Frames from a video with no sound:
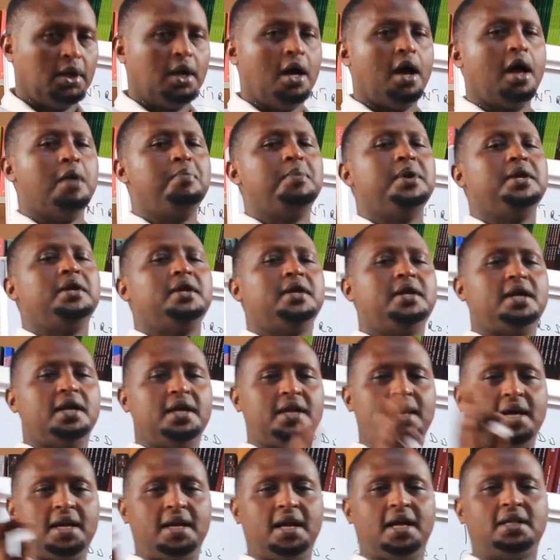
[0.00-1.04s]
I mean,
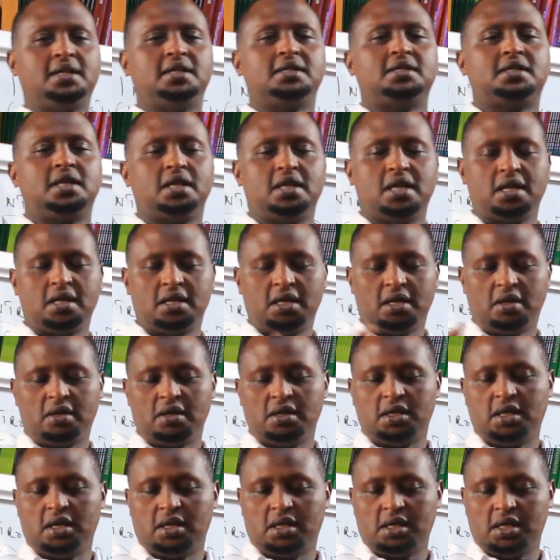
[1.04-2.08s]
that is
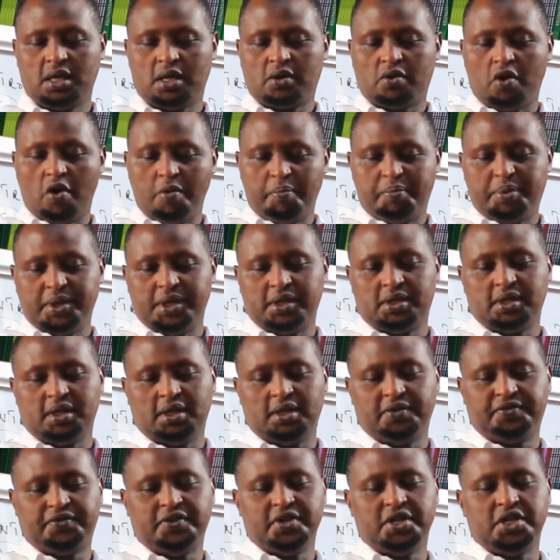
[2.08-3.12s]
the complete
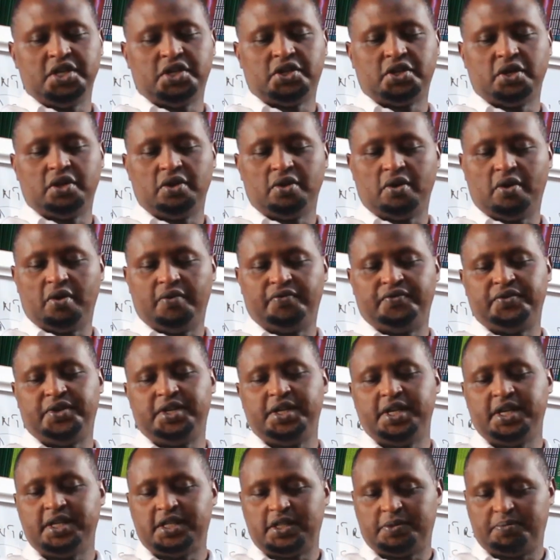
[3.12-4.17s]
definition of
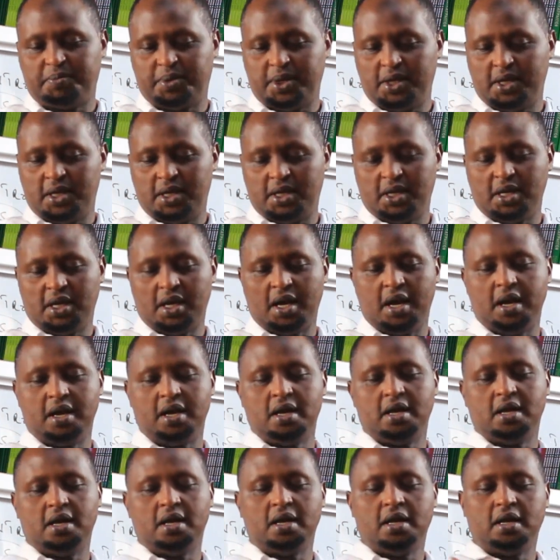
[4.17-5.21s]
DSP,
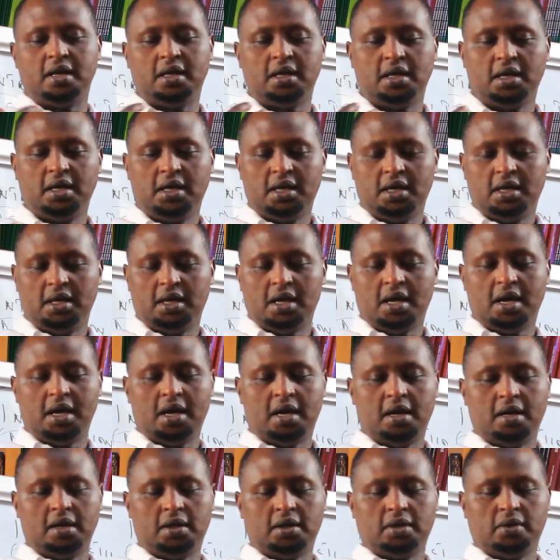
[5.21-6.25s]
and
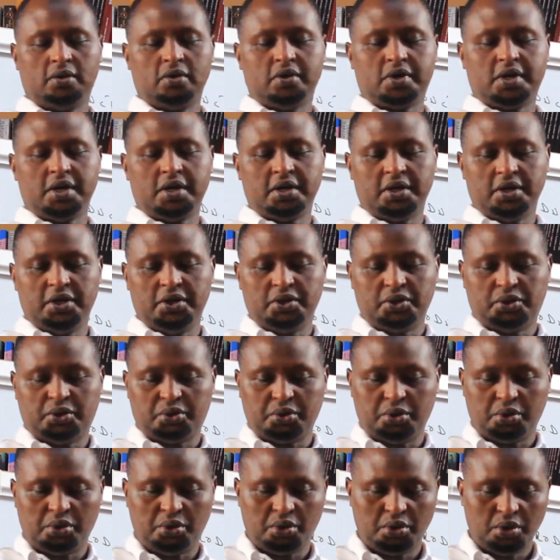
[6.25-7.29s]
looking
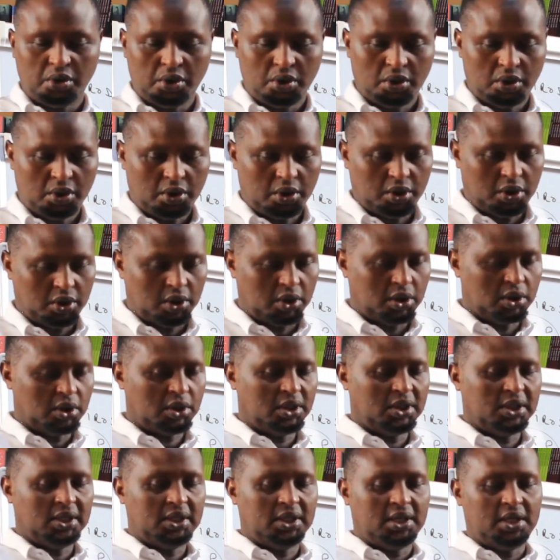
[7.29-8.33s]
into
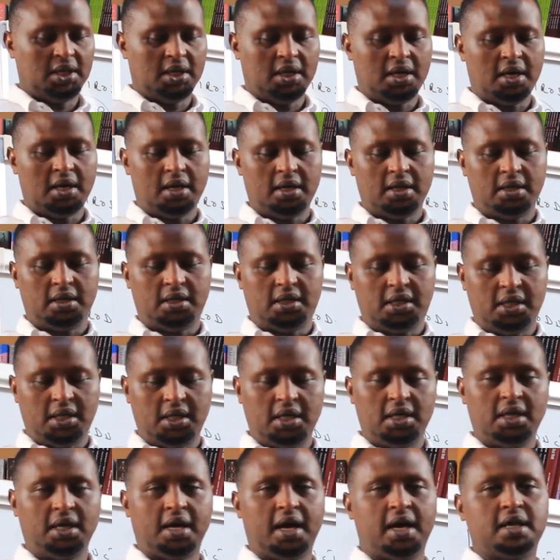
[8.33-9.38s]
the
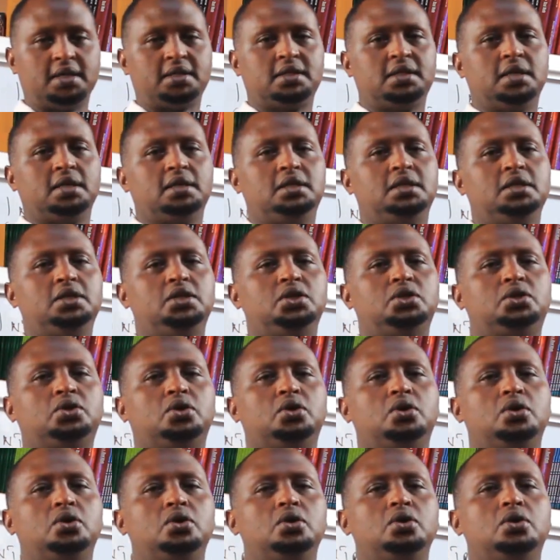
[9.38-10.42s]
D as a
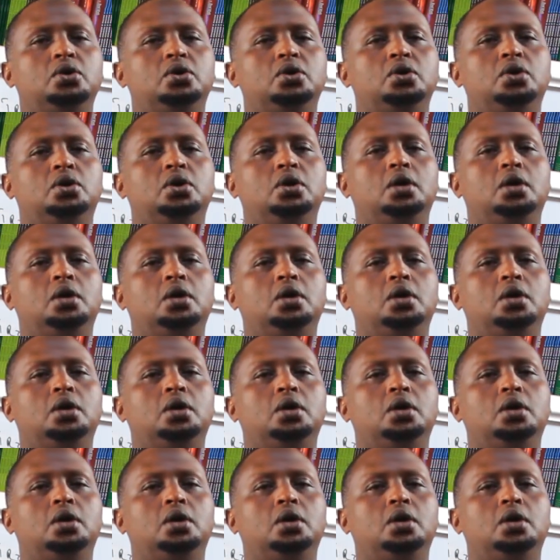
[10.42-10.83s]
digital,